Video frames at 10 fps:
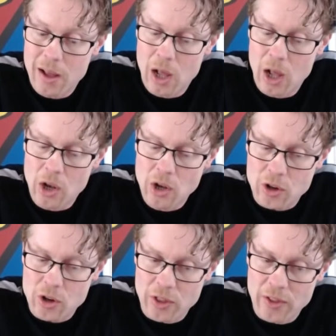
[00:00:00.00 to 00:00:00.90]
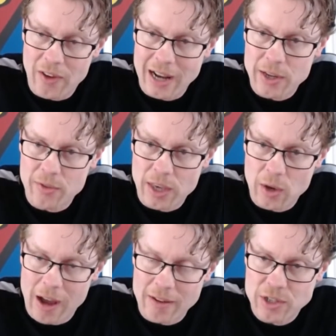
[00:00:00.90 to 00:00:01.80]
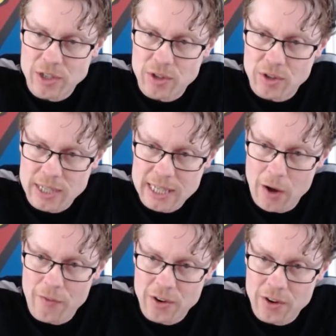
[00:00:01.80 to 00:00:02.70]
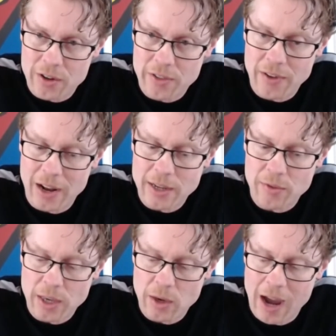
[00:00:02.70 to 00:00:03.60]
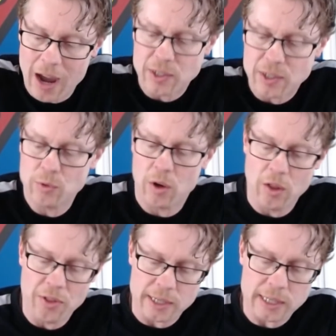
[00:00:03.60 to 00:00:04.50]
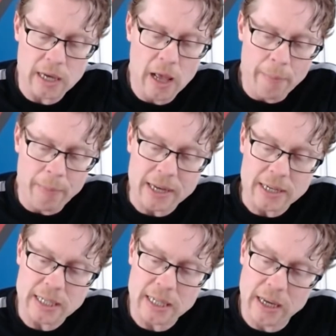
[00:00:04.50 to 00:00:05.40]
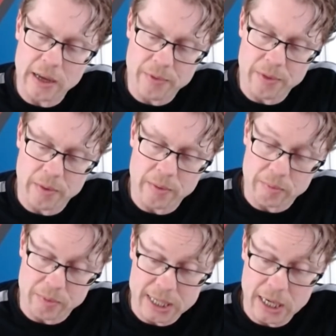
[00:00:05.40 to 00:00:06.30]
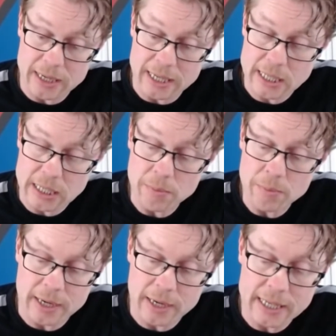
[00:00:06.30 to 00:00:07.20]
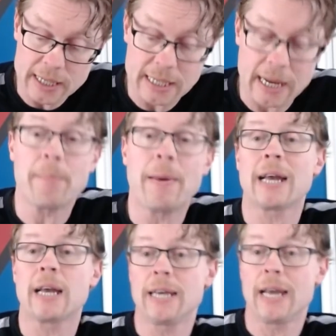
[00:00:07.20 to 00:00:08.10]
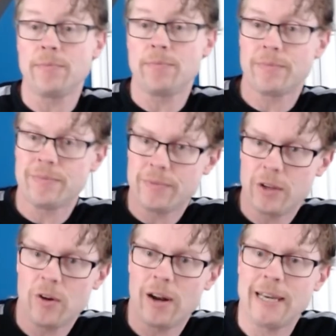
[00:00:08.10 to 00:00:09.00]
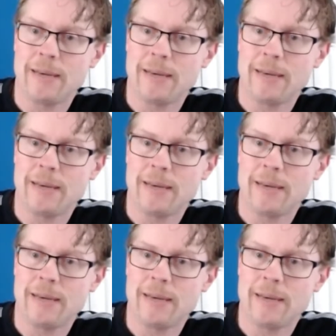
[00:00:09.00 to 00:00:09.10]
Look at the value that you have to yourself and look at the value that you have to others. Because certainly somebody has stepped back and gone, all right,